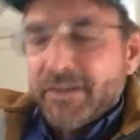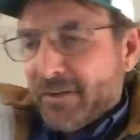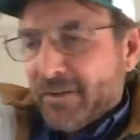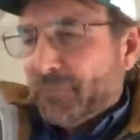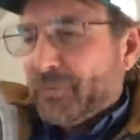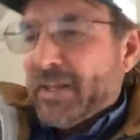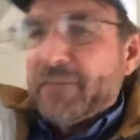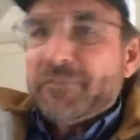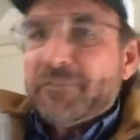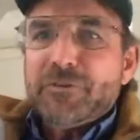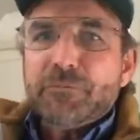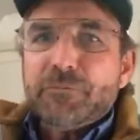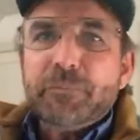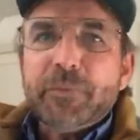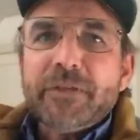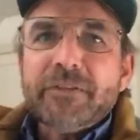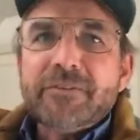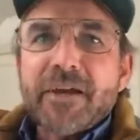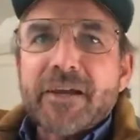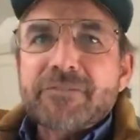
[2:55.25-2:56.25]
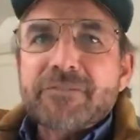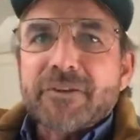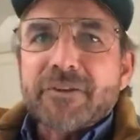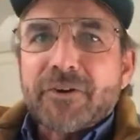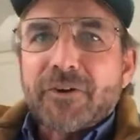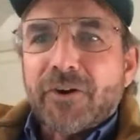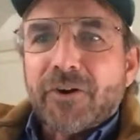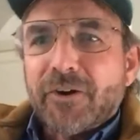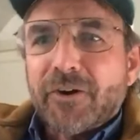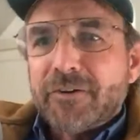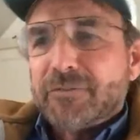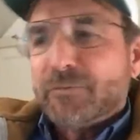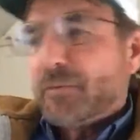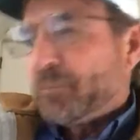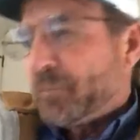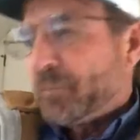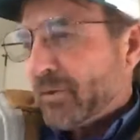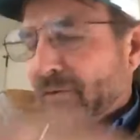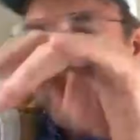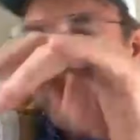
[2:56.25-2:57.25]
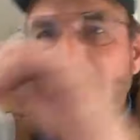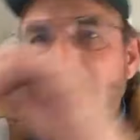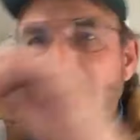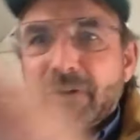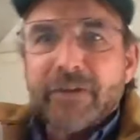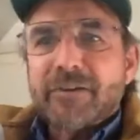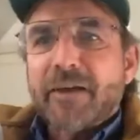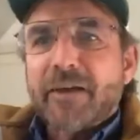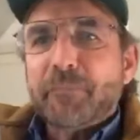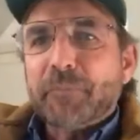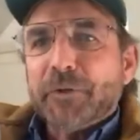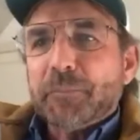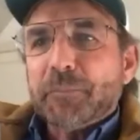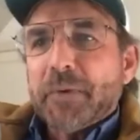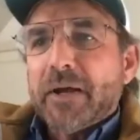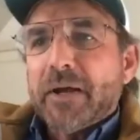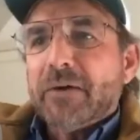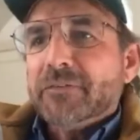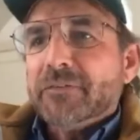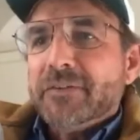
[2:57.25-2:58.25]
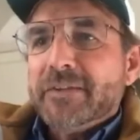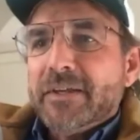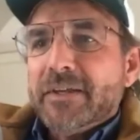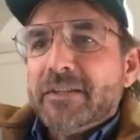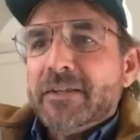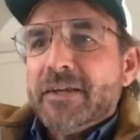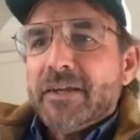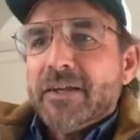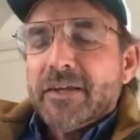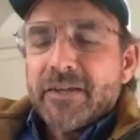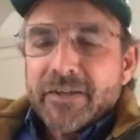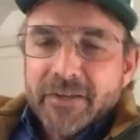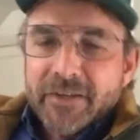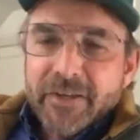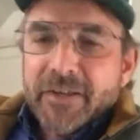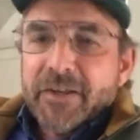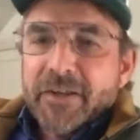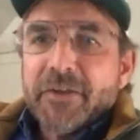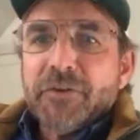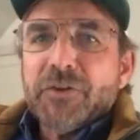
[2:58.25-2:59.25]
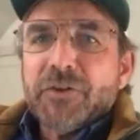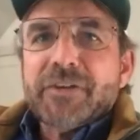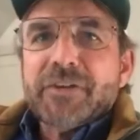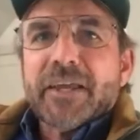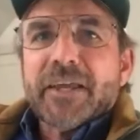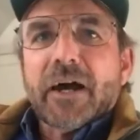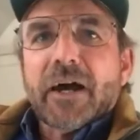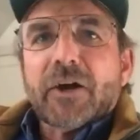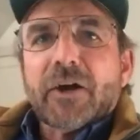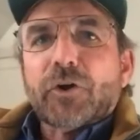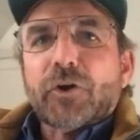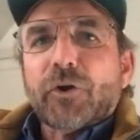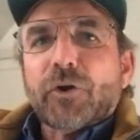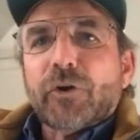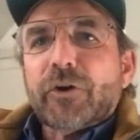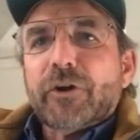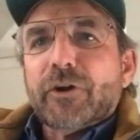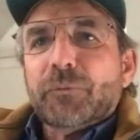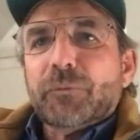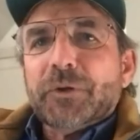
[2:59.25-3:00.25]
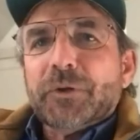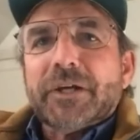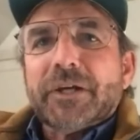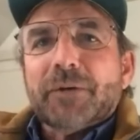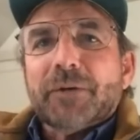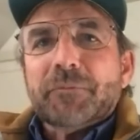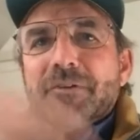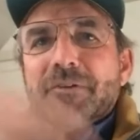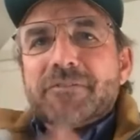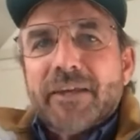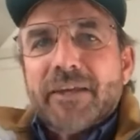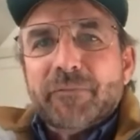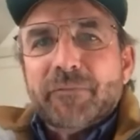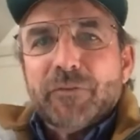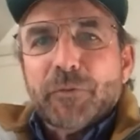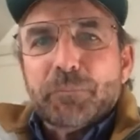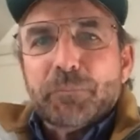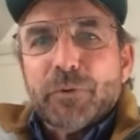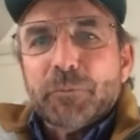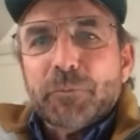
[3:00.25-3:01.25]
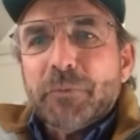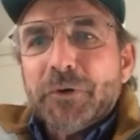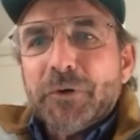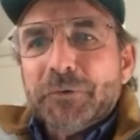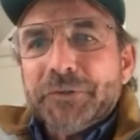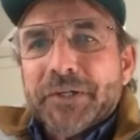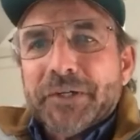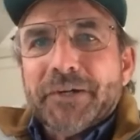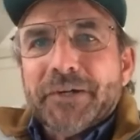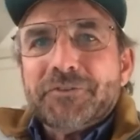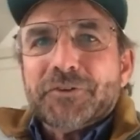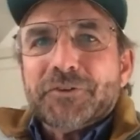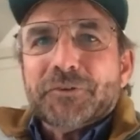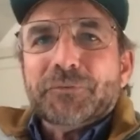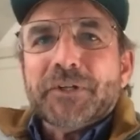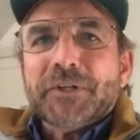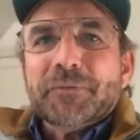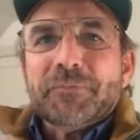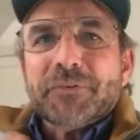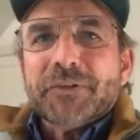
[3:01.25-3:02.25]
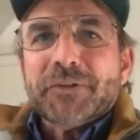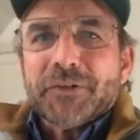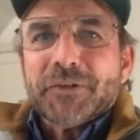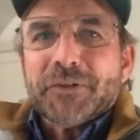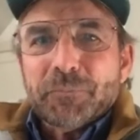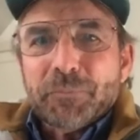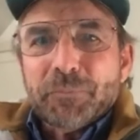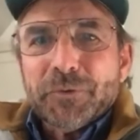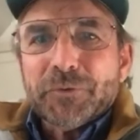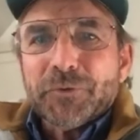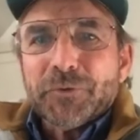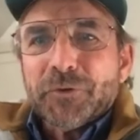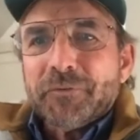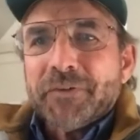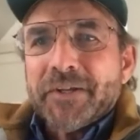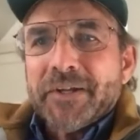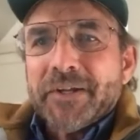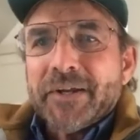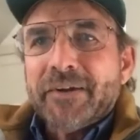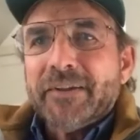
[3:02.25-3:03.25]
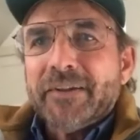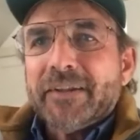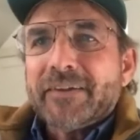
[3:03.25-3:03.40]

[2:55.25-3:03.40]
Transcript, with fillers: We'd have these big decks of cards and we'd be there all night typing them out. And then you'd take a courier would come and take them to Pomona to run them through the computer over there.